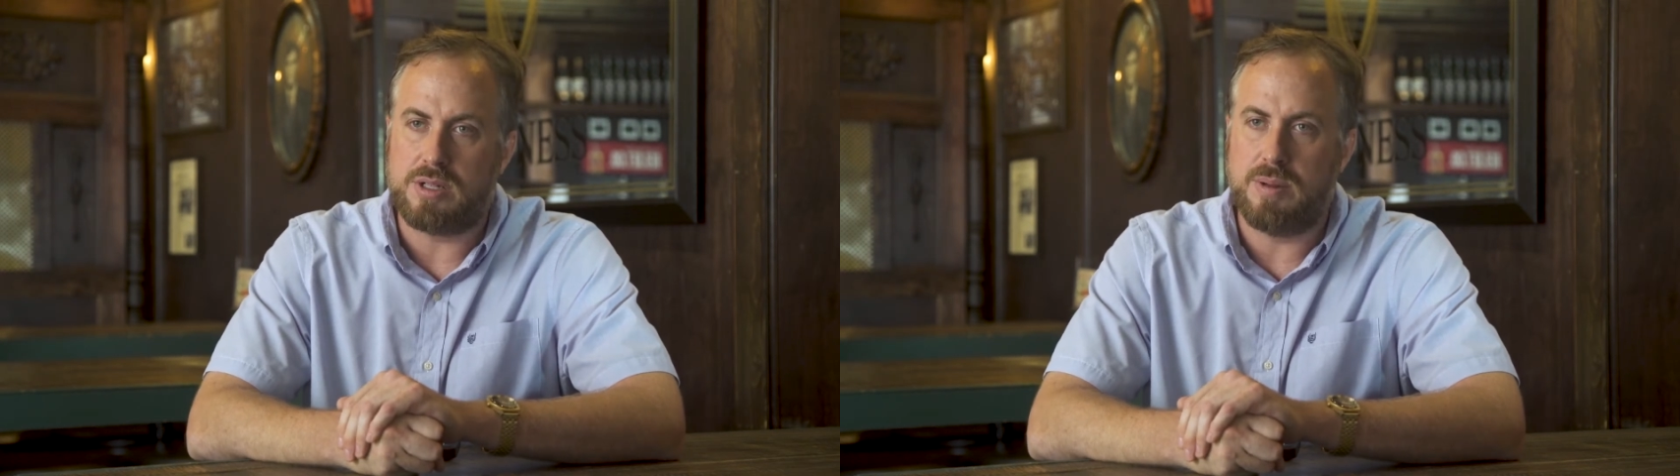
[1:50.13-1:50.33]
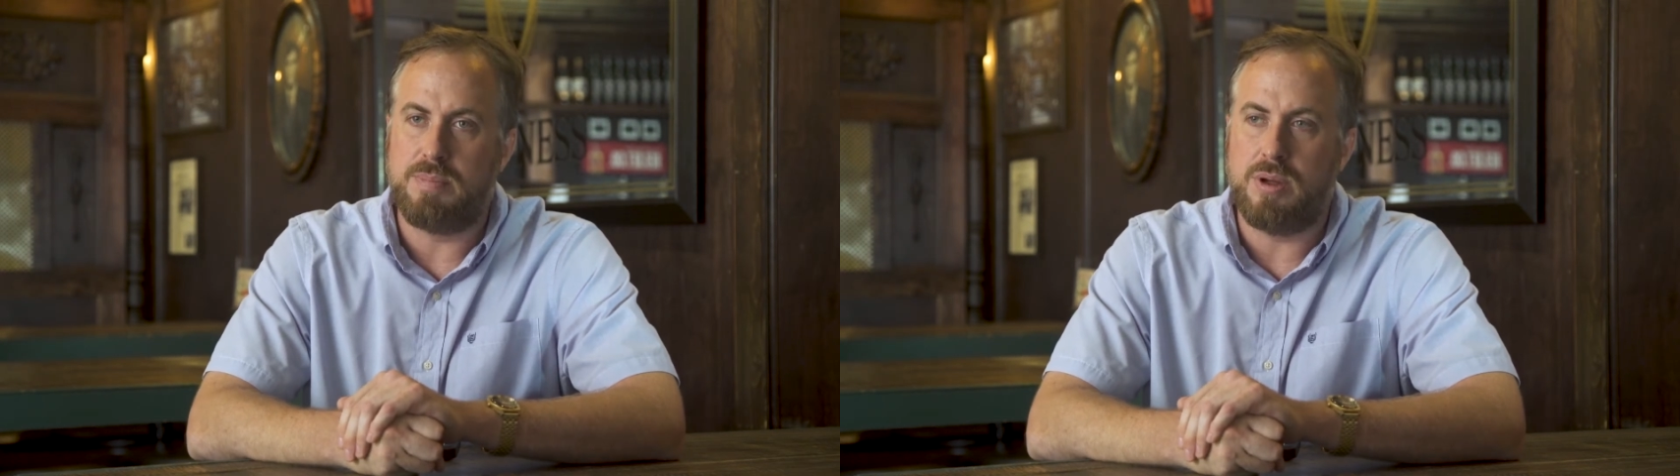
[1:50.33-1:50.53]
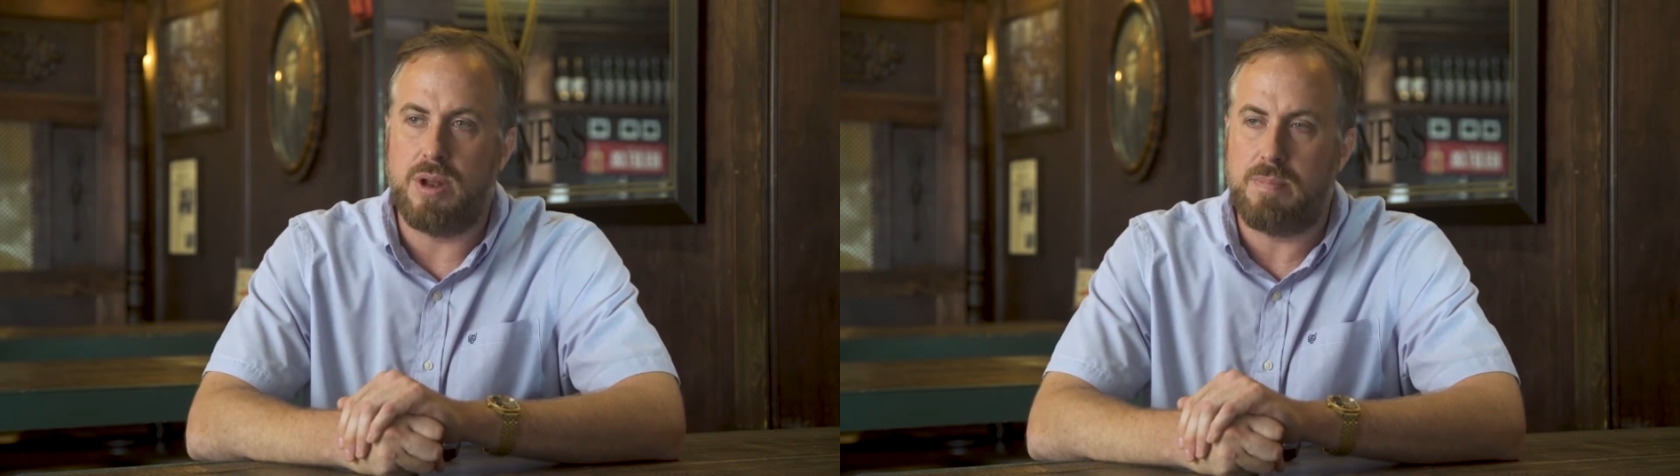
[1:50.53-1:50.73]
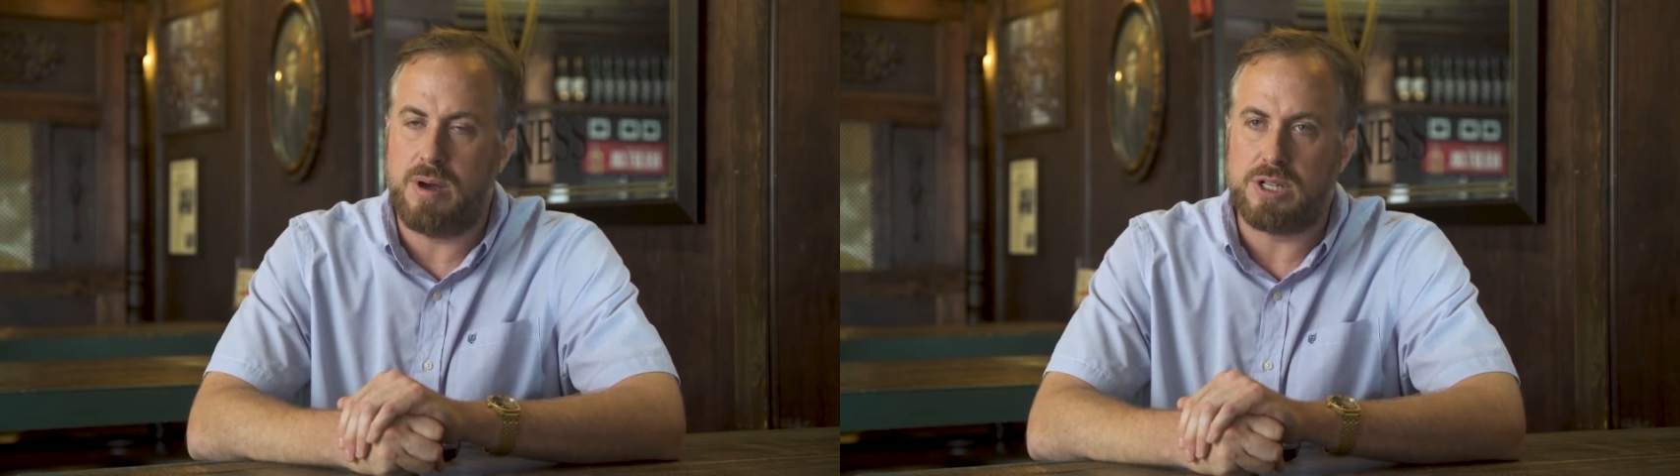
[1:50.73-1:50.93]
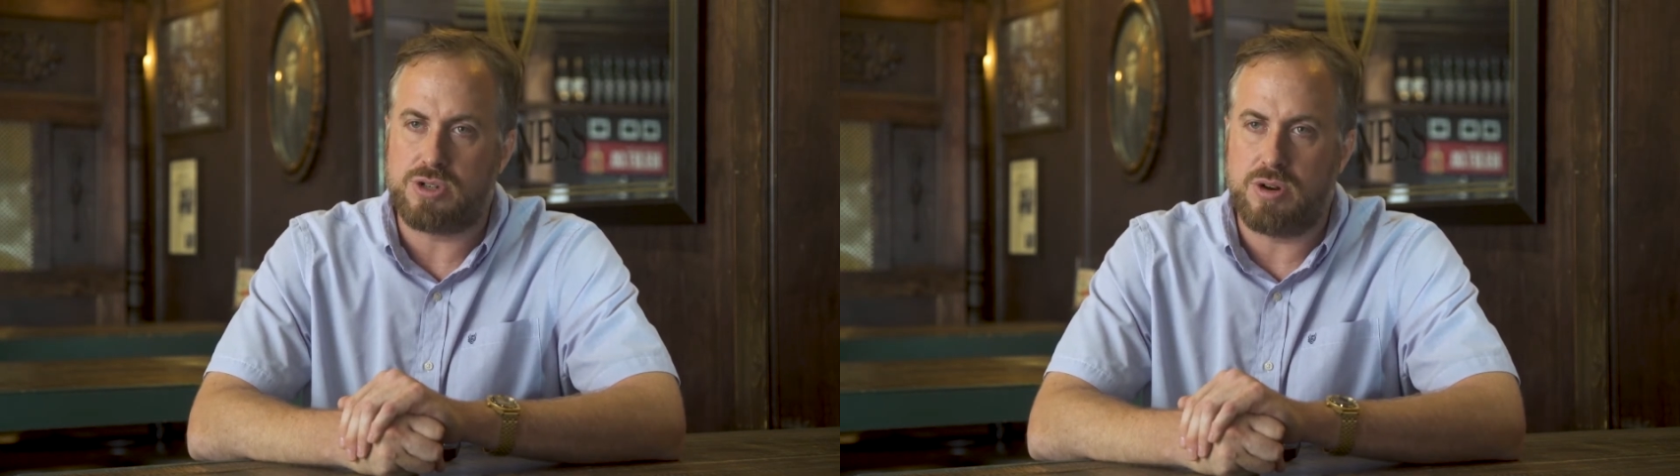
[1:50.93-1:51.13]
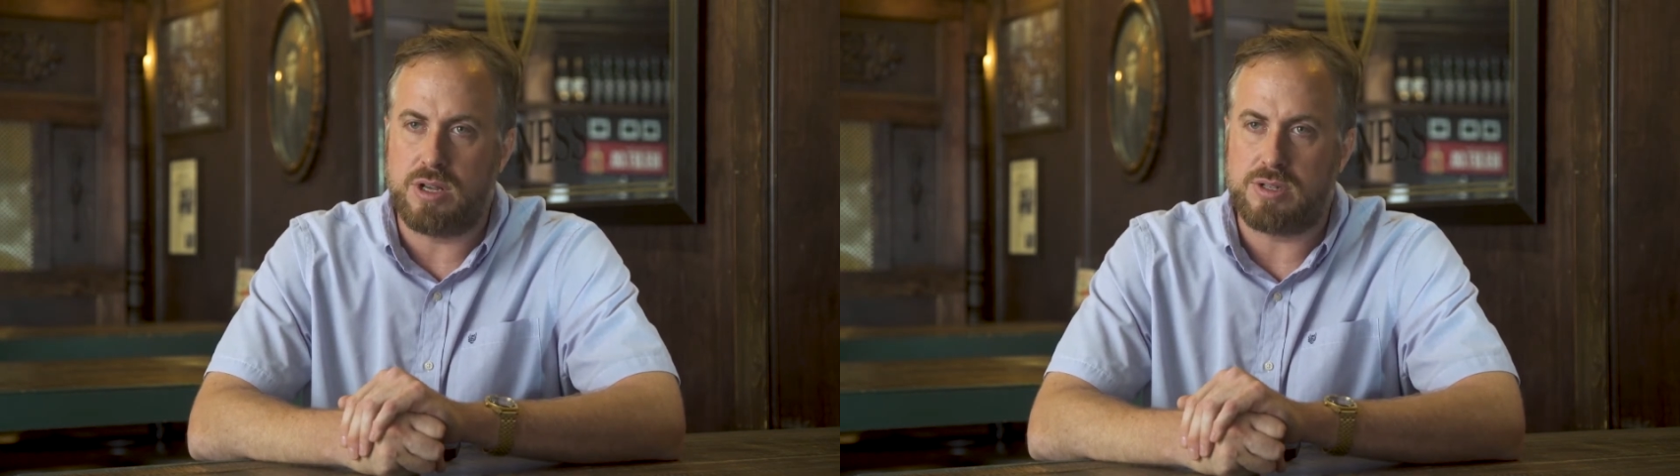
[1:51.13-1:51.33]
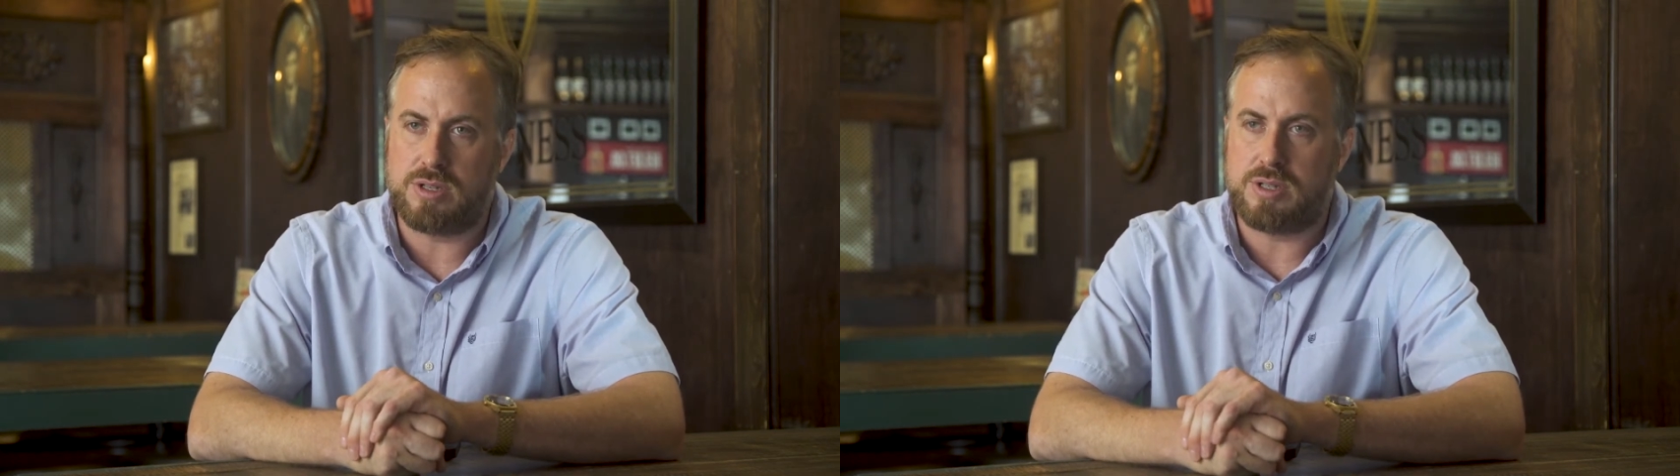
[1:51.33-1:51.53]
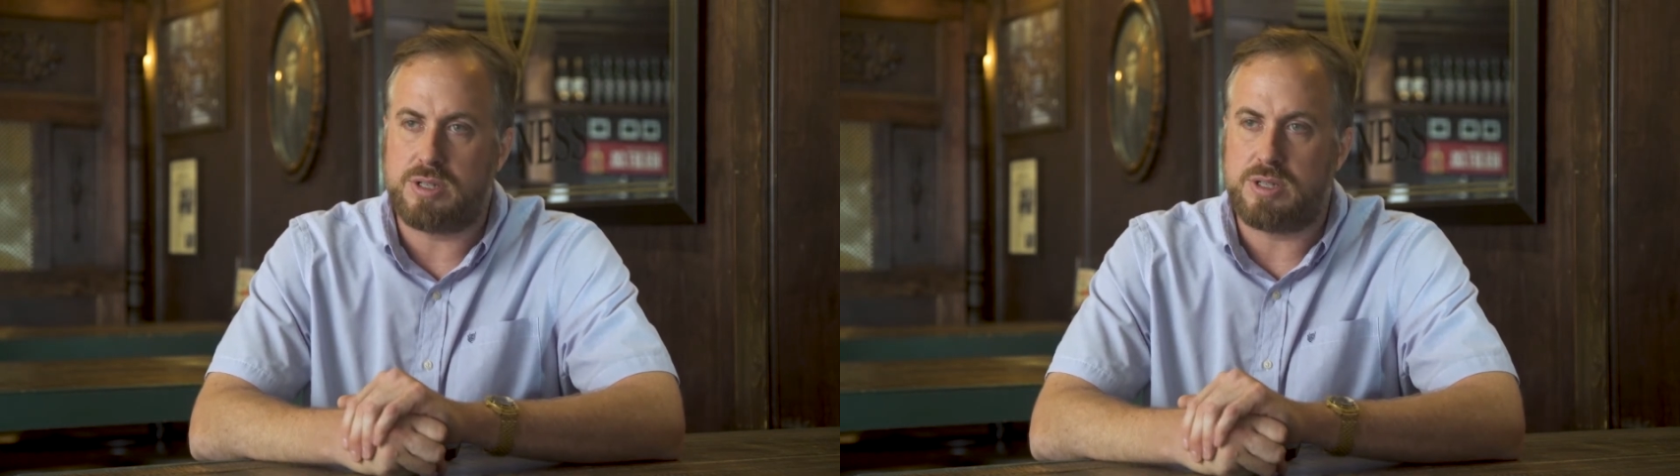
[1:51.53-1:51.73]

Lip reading: to build up my trust.